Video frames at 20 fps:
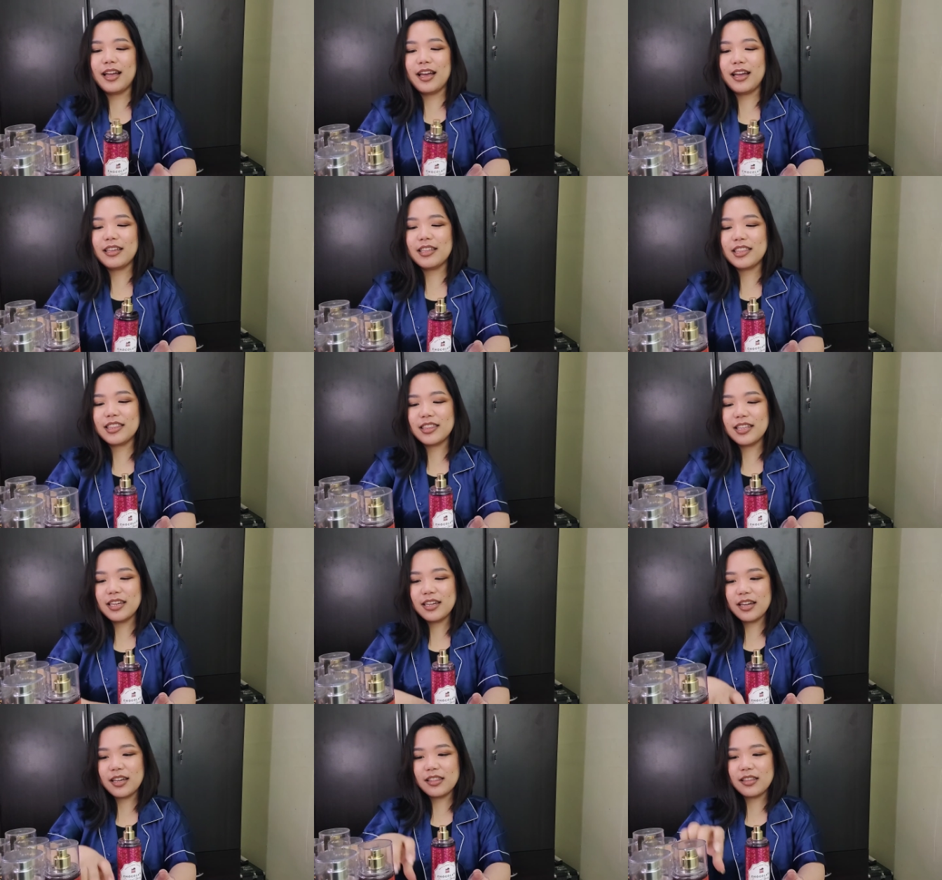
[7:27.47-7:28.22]
I
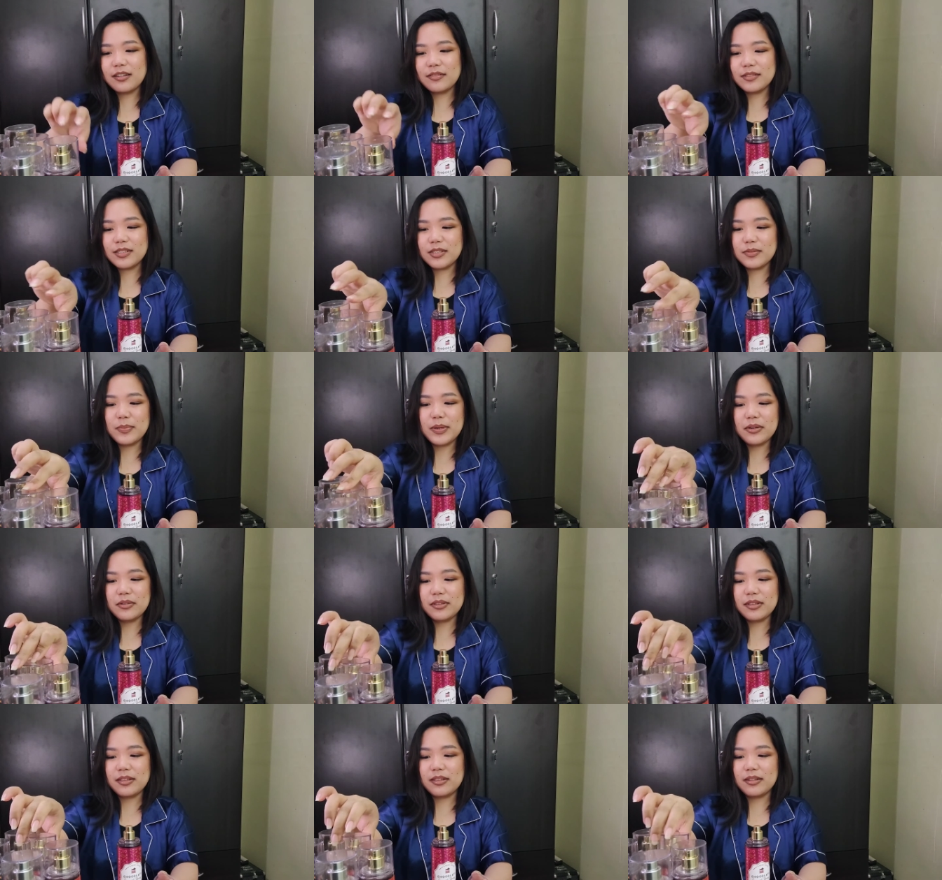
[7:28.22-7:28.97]
think I love this
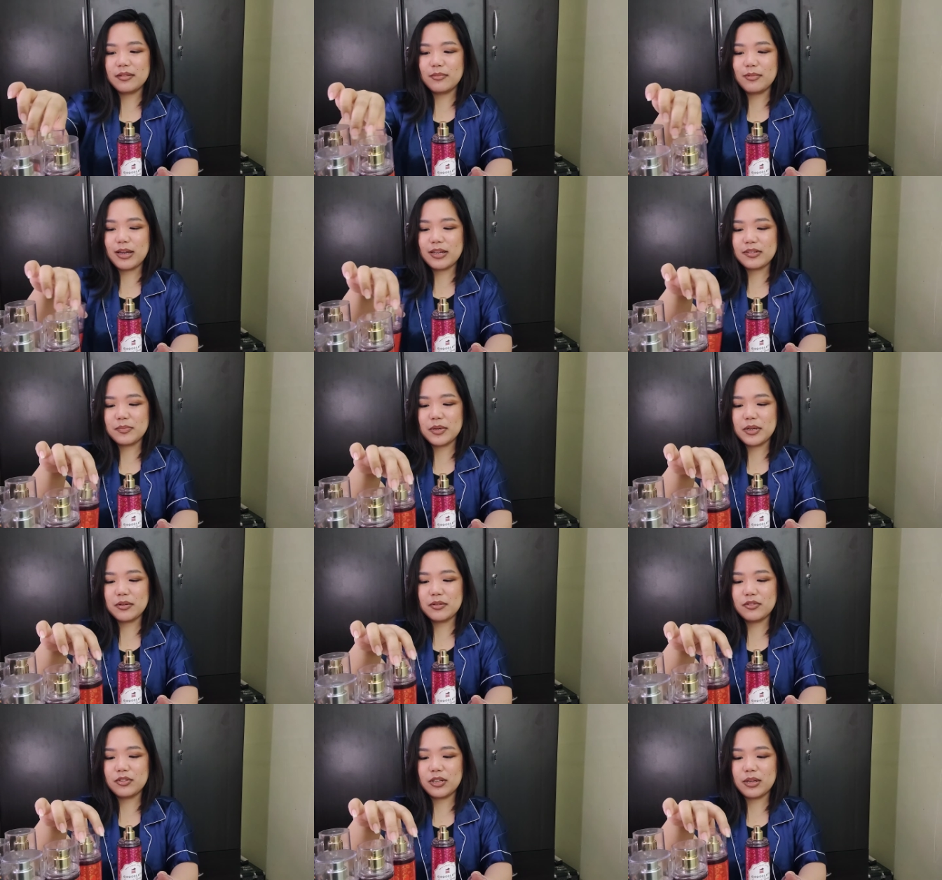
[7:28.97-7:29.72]
better than the
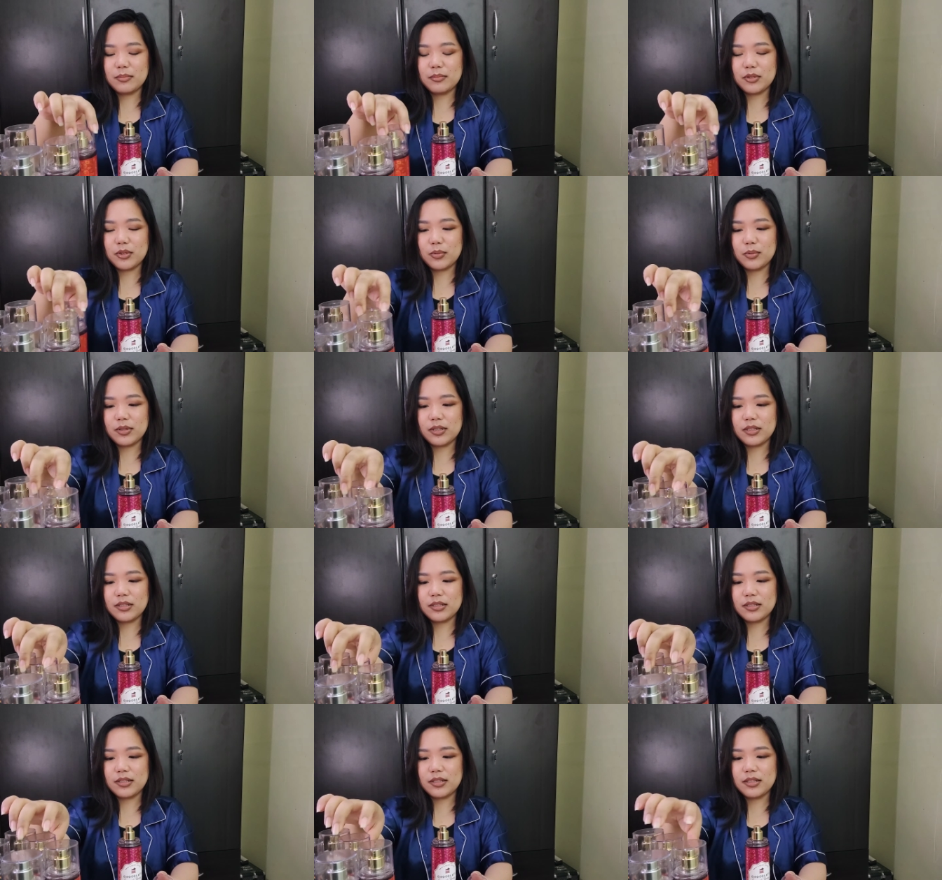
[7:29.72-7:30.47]
raspberry jam
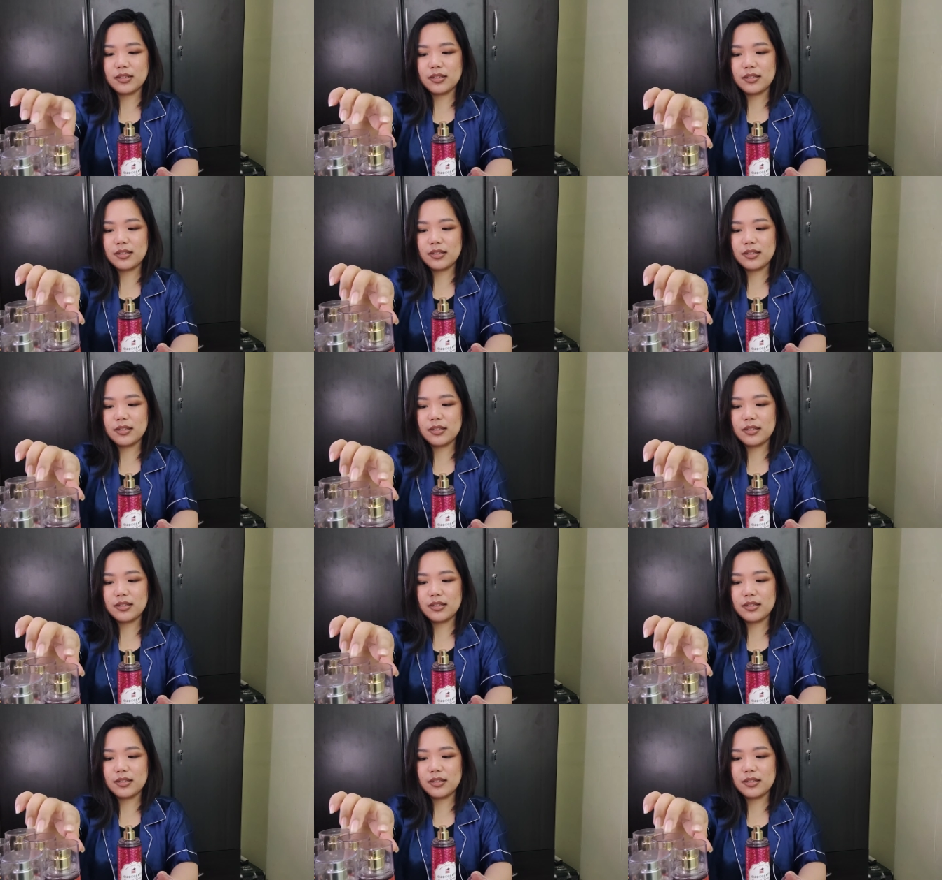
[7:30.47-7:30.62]
donut.